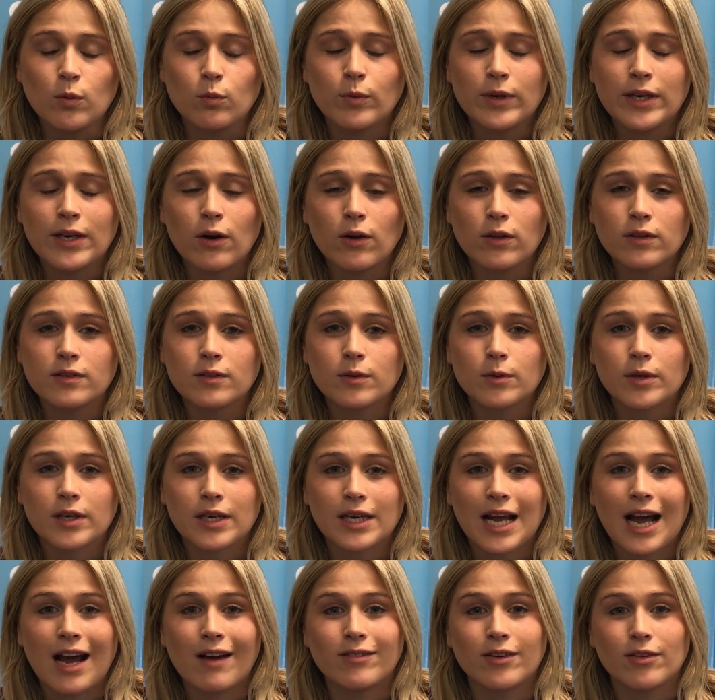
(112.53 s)
We also are
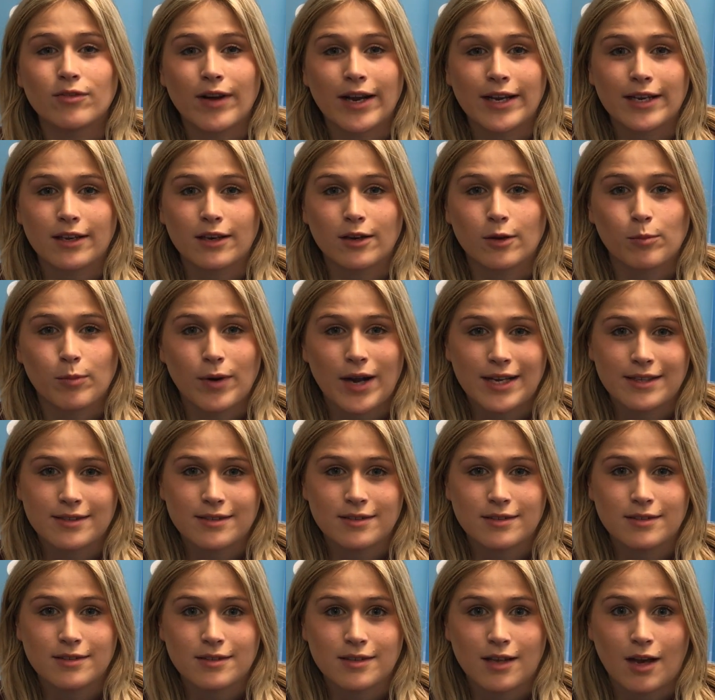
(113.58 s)
going to have a regular
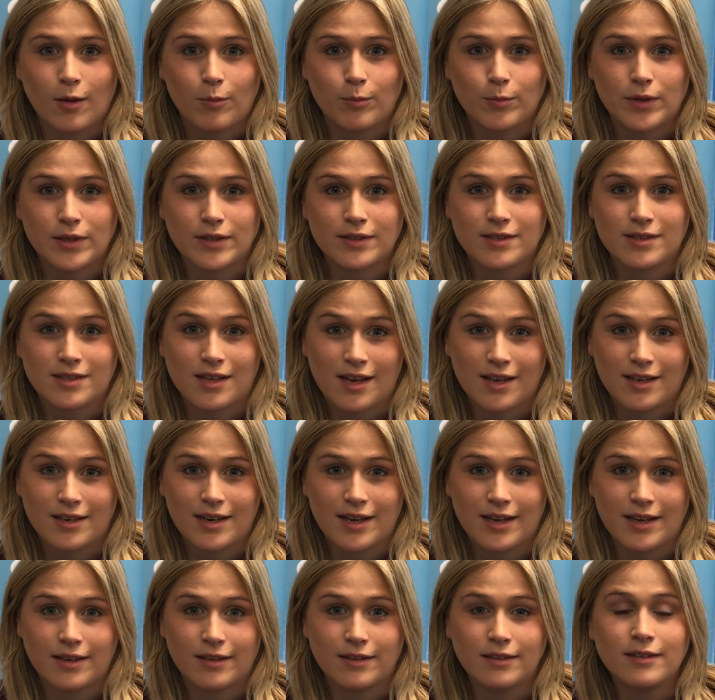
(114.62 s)
presence up at Sion
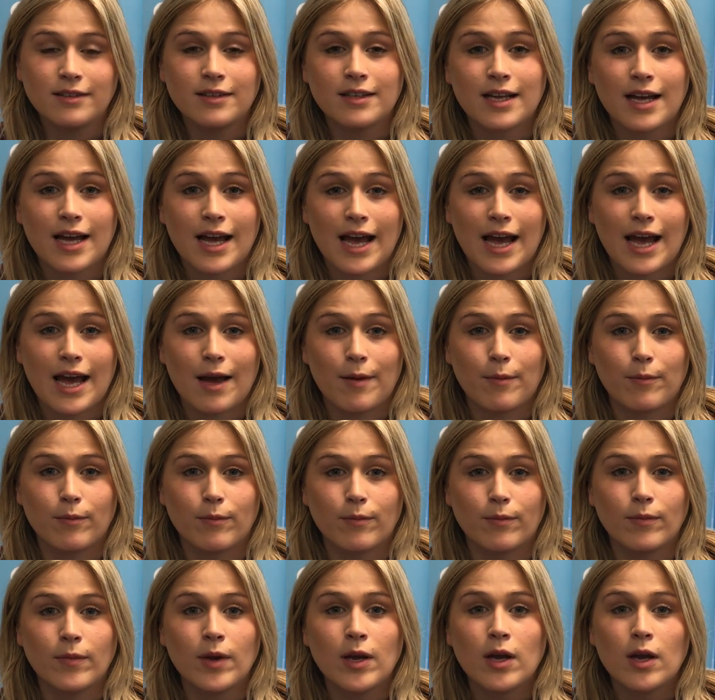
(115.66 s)
Hill.
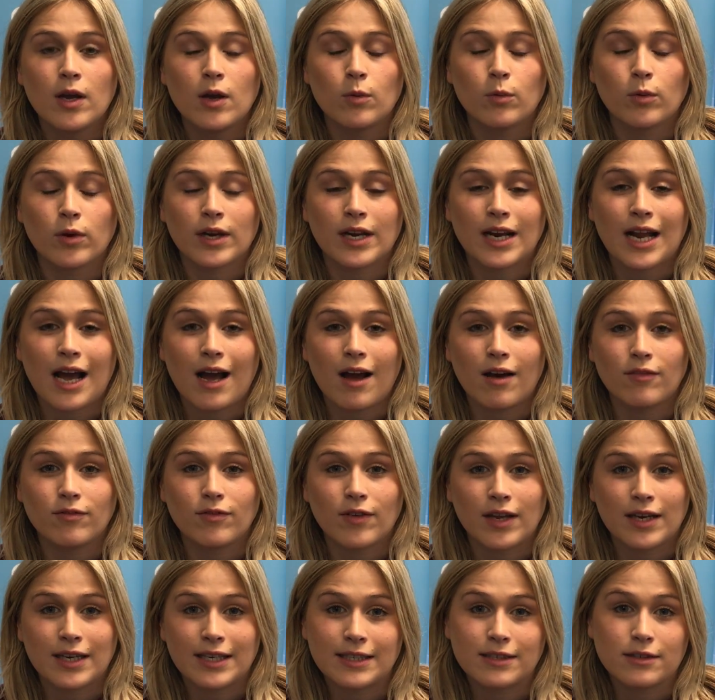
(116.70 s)
We're going to have
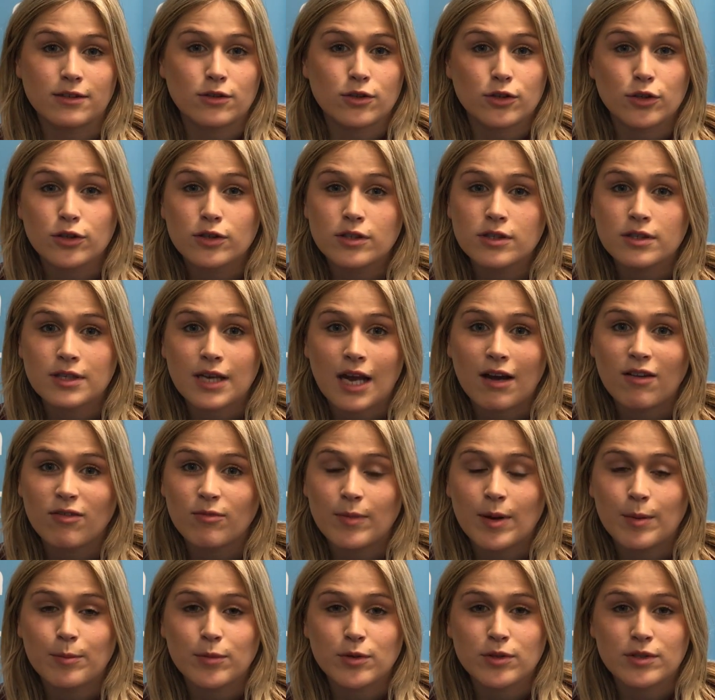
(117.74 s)
at least 2 staff
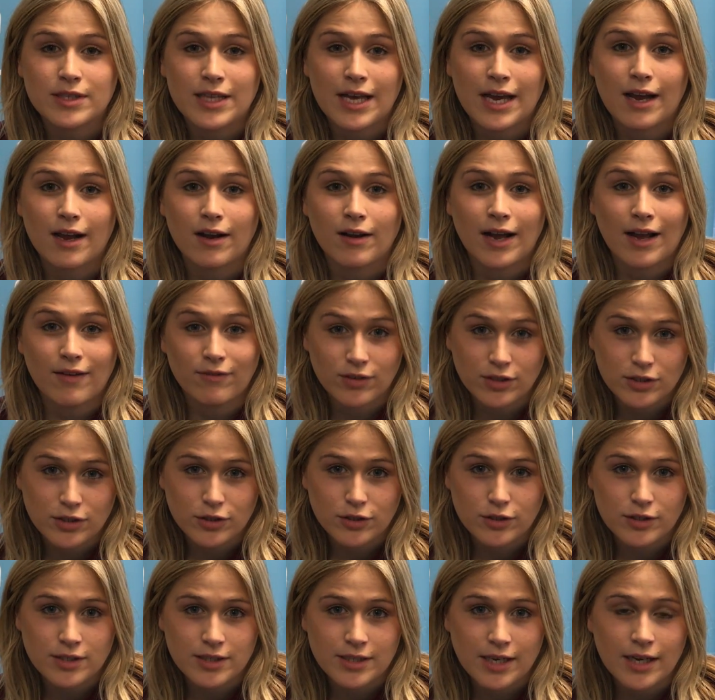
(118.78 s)
members there every
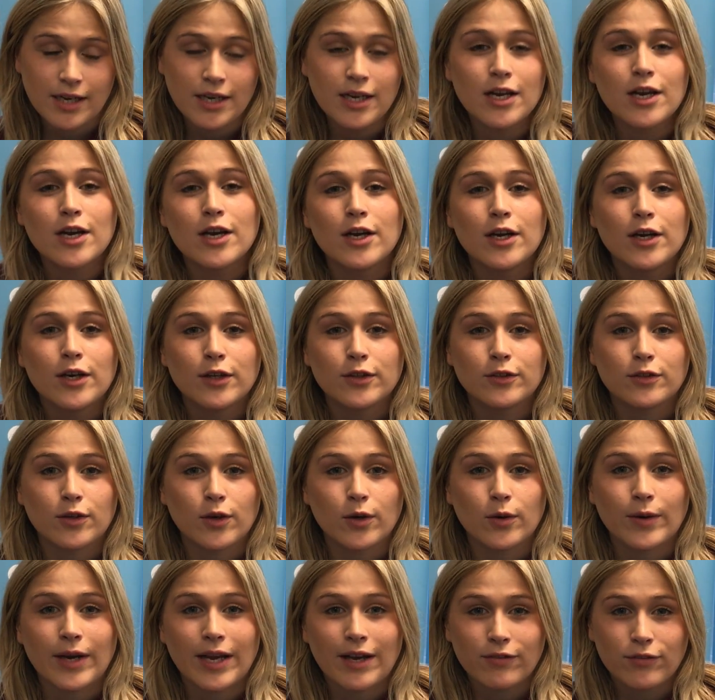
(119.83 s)
Tuesday.
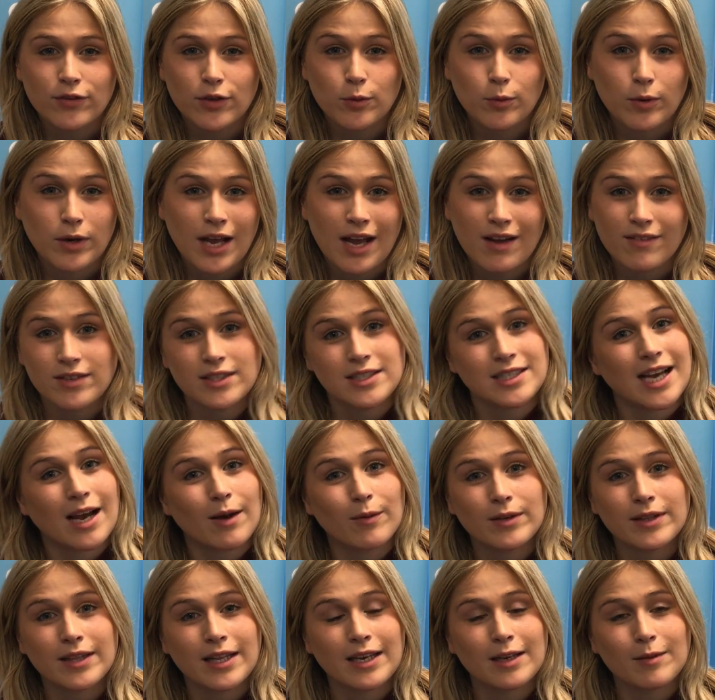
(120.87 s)
So if you want to have a
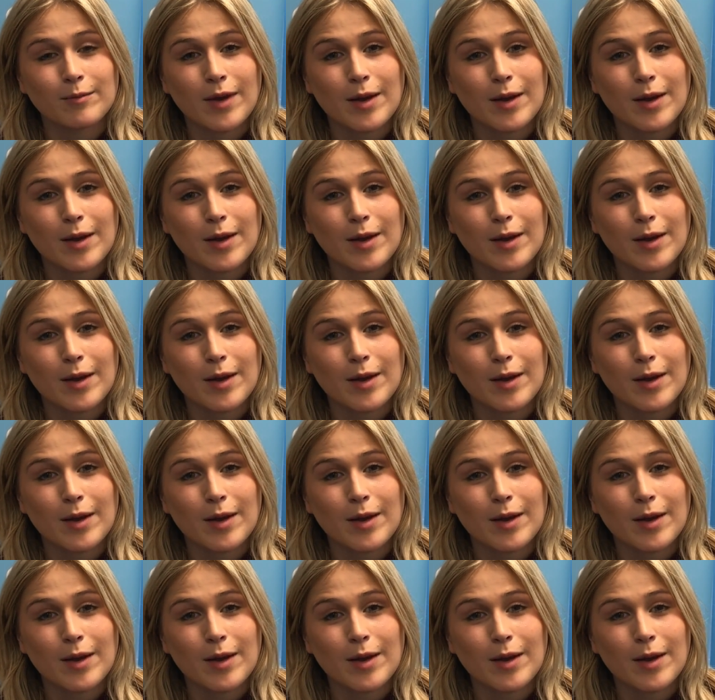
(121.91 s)
chat with any